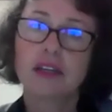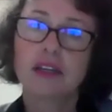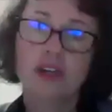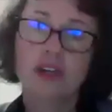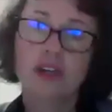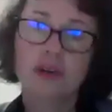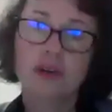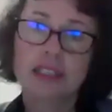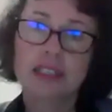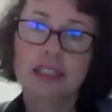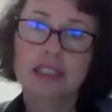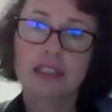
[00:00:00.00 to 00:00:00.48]

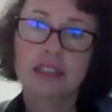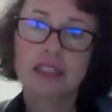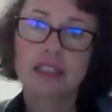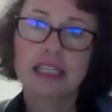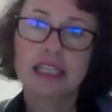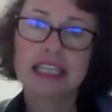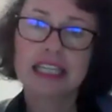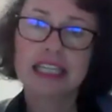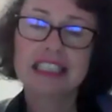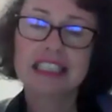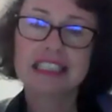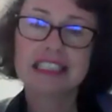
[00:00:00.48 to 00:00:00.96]
no,
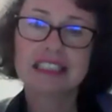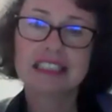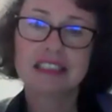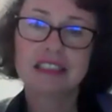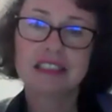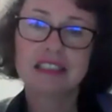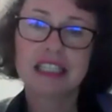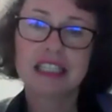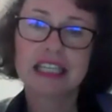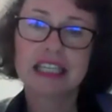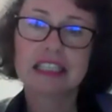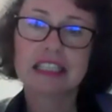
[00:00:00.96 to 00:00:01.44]

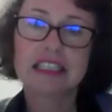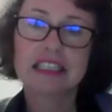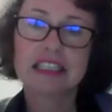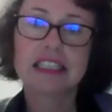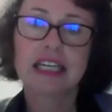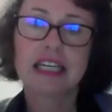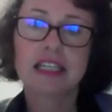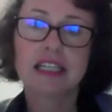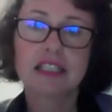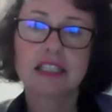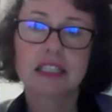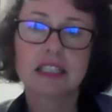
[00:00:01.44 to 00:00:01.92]
it
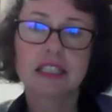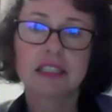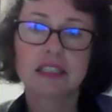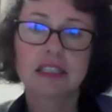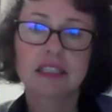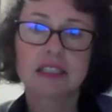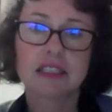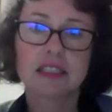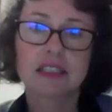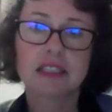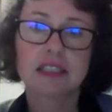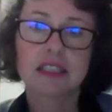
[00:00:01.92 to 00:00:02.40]

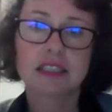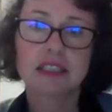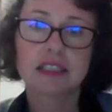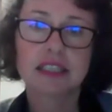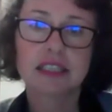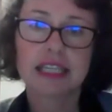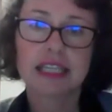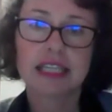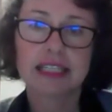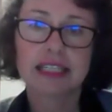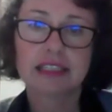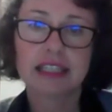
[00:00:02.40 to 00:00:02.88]
doesn't
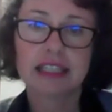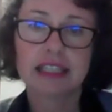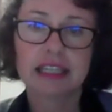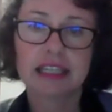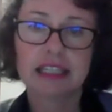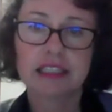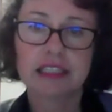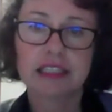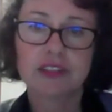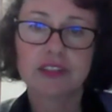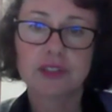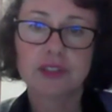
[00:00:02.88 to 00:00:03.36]
take that
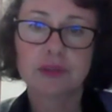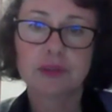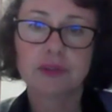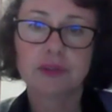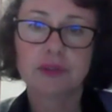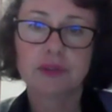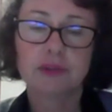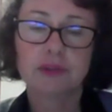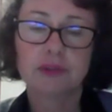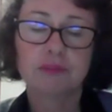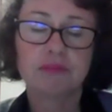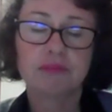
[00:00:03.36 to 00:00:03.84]

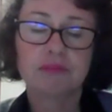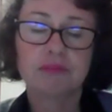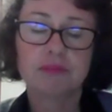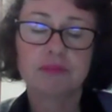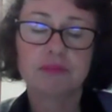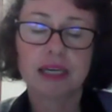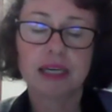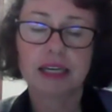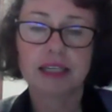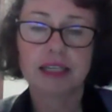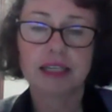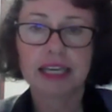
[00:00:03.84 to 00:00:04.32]
into
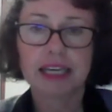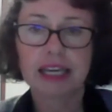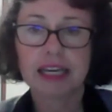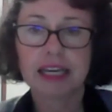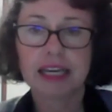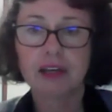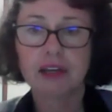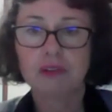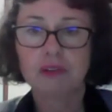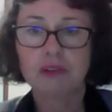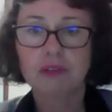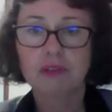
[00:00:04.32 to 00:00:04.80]

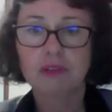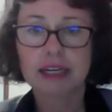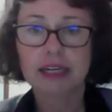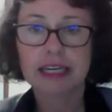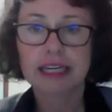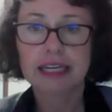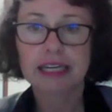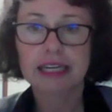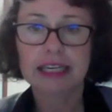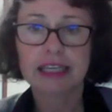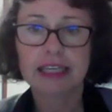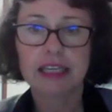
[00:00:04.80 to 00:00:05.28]
account
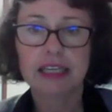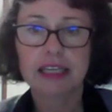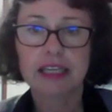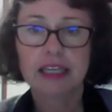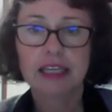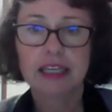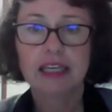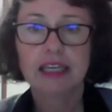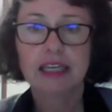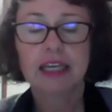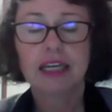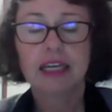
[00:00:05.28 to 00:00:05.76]
really.
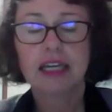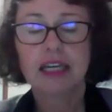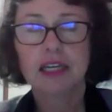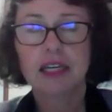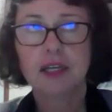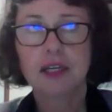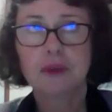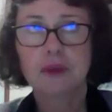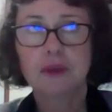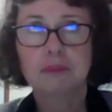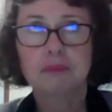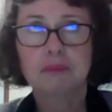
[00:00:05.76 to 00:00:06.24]

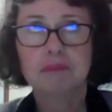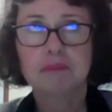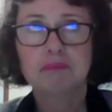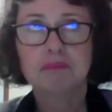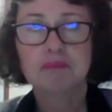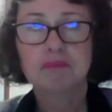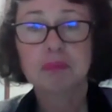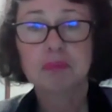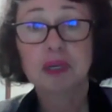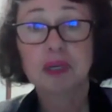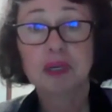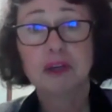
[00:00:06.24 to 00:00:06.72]

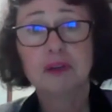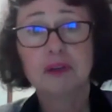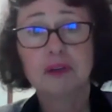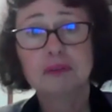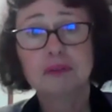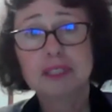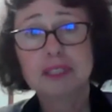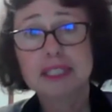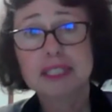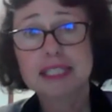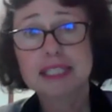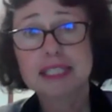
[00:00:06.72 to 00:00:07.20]
But I
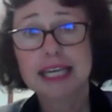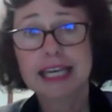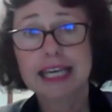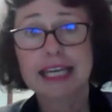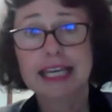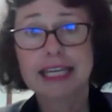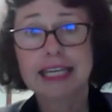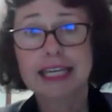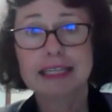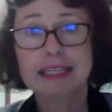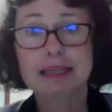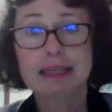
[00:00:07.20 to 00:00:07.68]
would
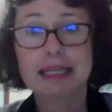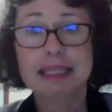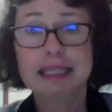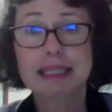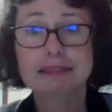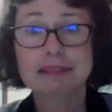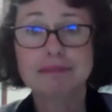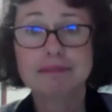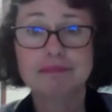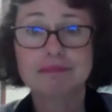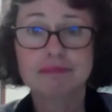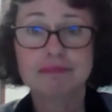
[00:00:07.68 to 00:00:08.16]
say it
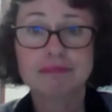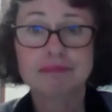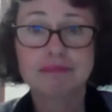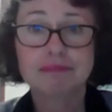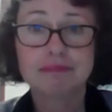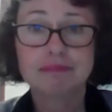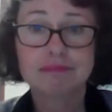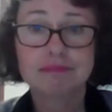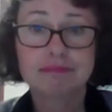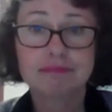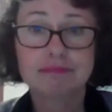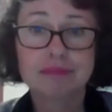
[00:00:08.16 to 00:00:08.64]

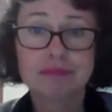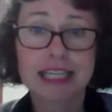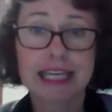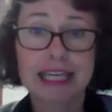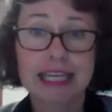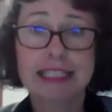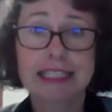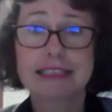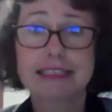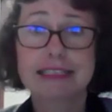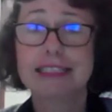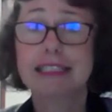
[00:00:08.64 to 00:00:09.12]

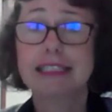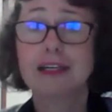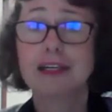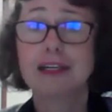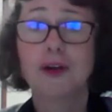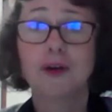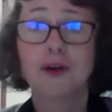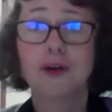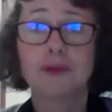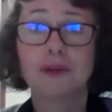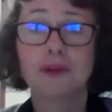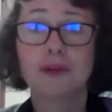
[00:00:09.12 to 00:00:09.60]
takes in a
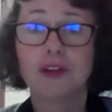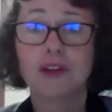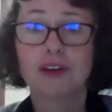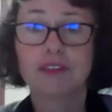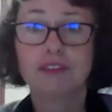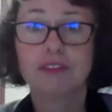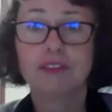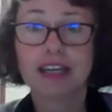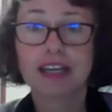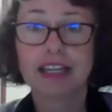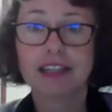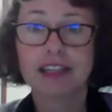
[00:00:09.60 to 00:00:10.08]
whole lot
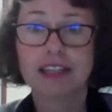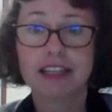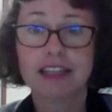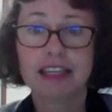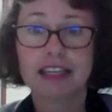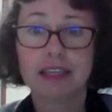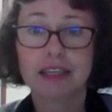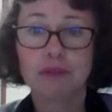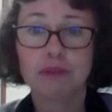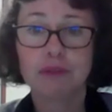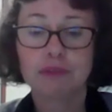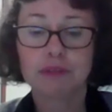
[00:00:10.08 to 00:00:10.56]
of other
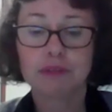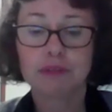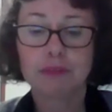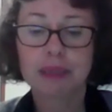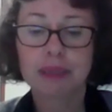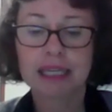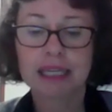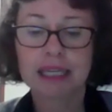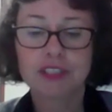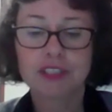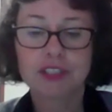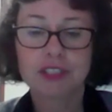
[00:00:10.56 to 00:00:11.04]

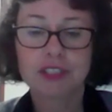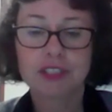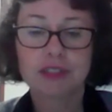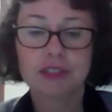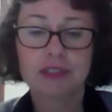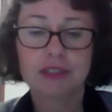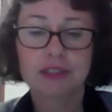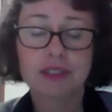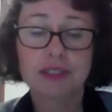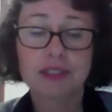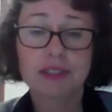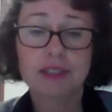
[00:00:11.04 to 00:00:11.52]

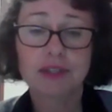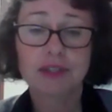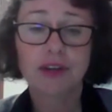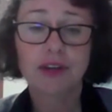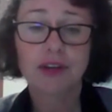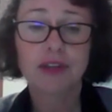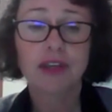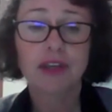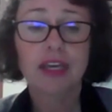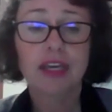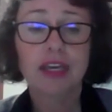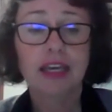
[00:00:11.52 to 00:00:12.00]
information.
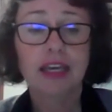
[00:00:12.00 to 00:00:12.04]
So